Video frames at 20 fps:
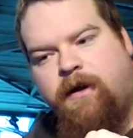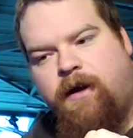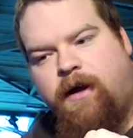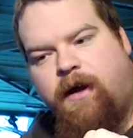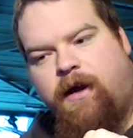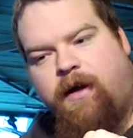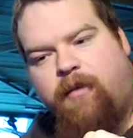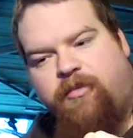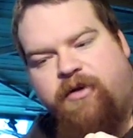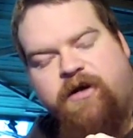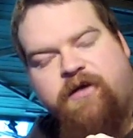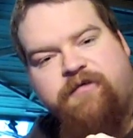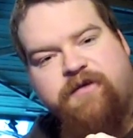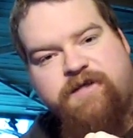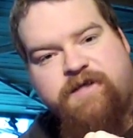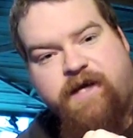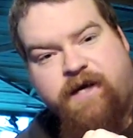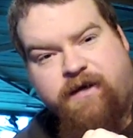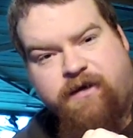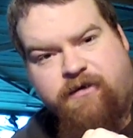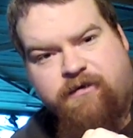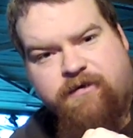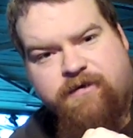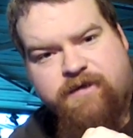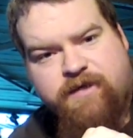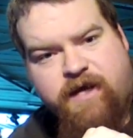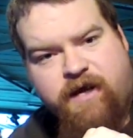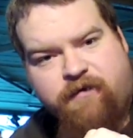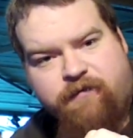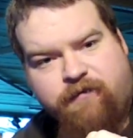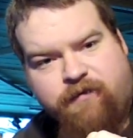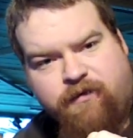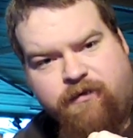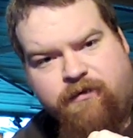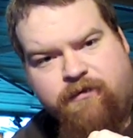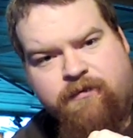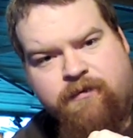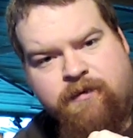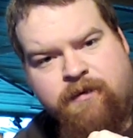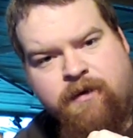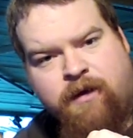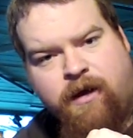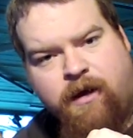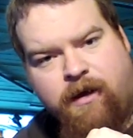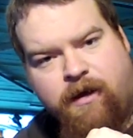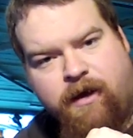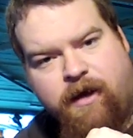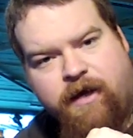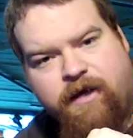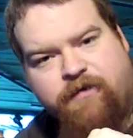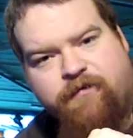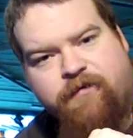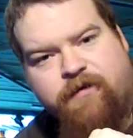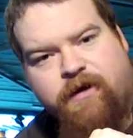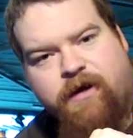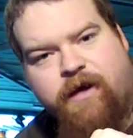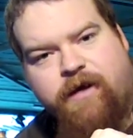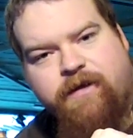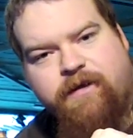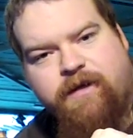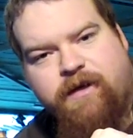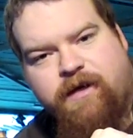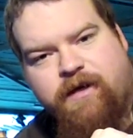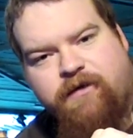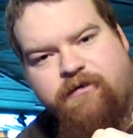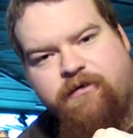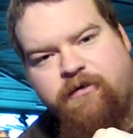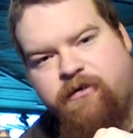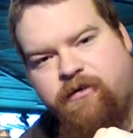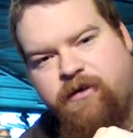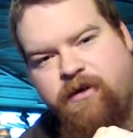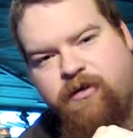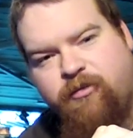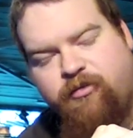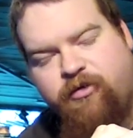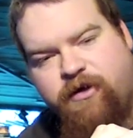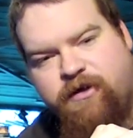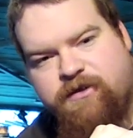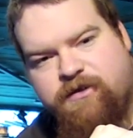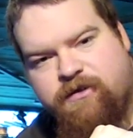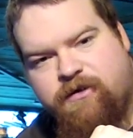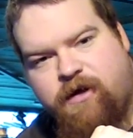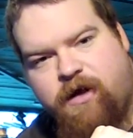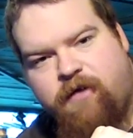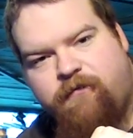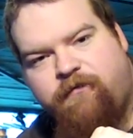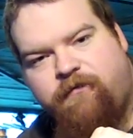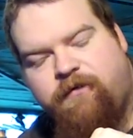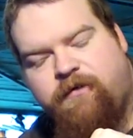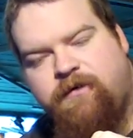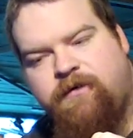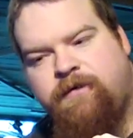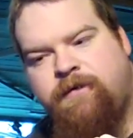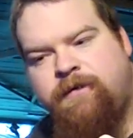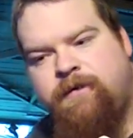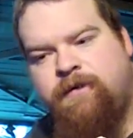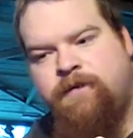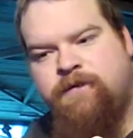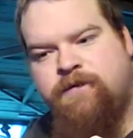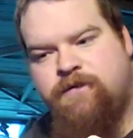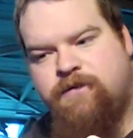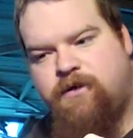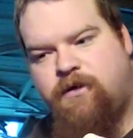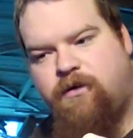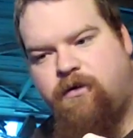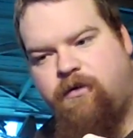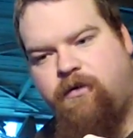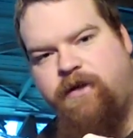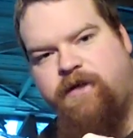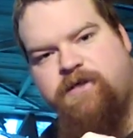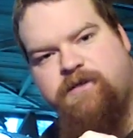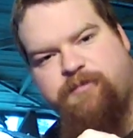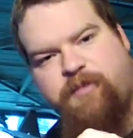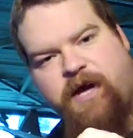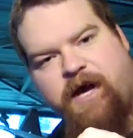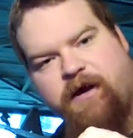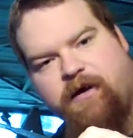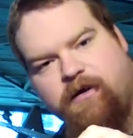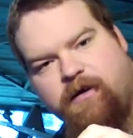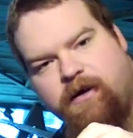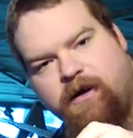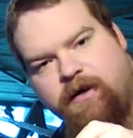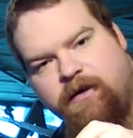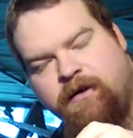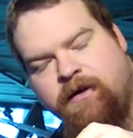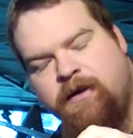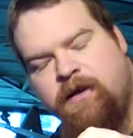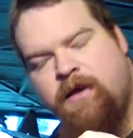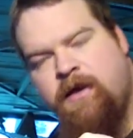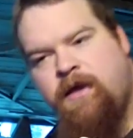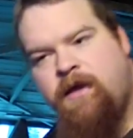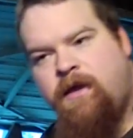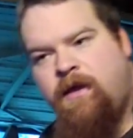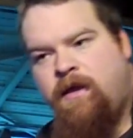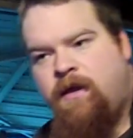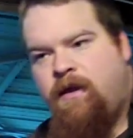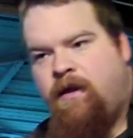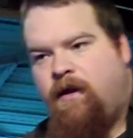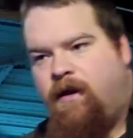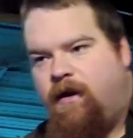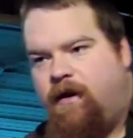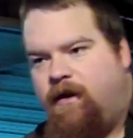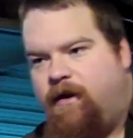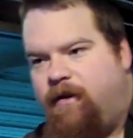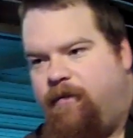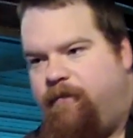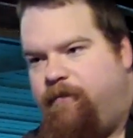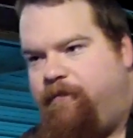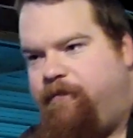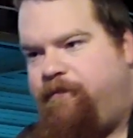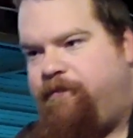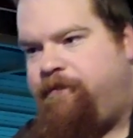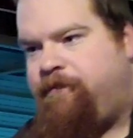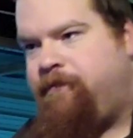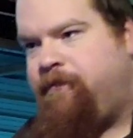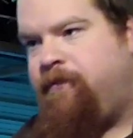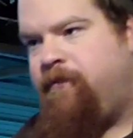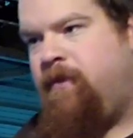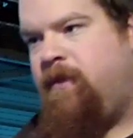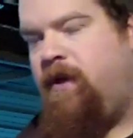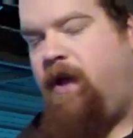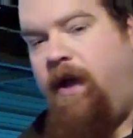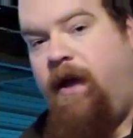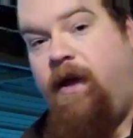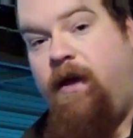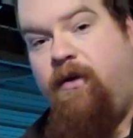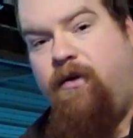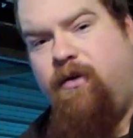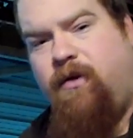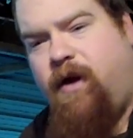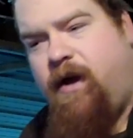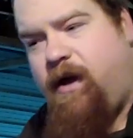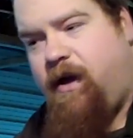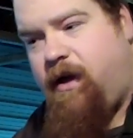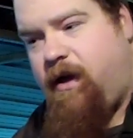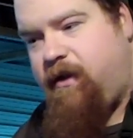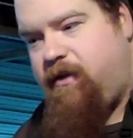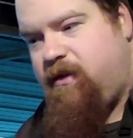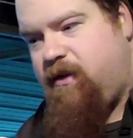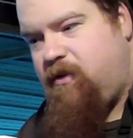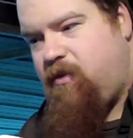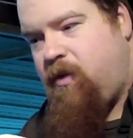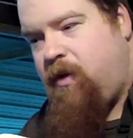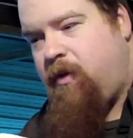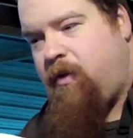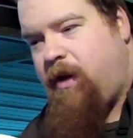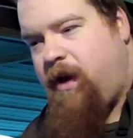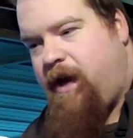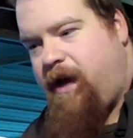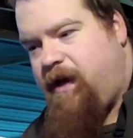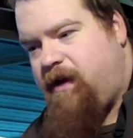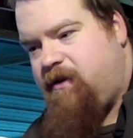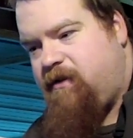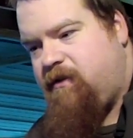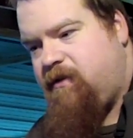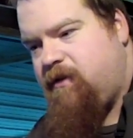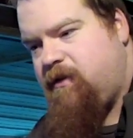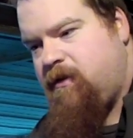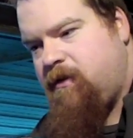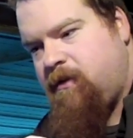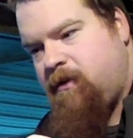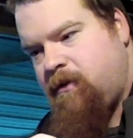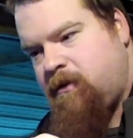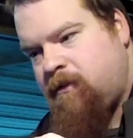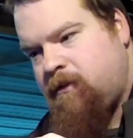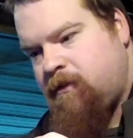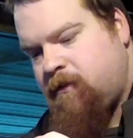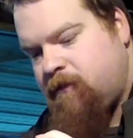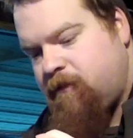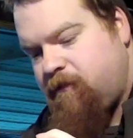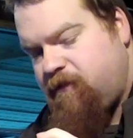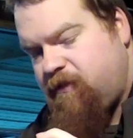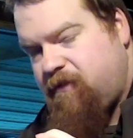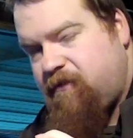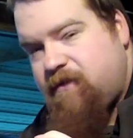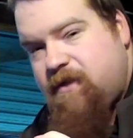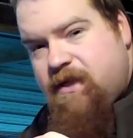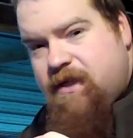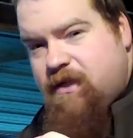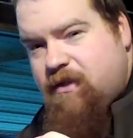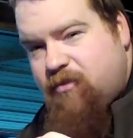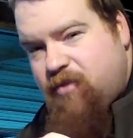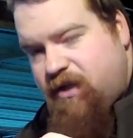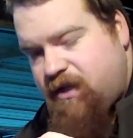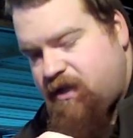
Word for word: A uh, bit of a technical snafu. Uh, I'd forgotten that I'd turned the compressor off, so it's back on. Um, and uh, I think we were at 15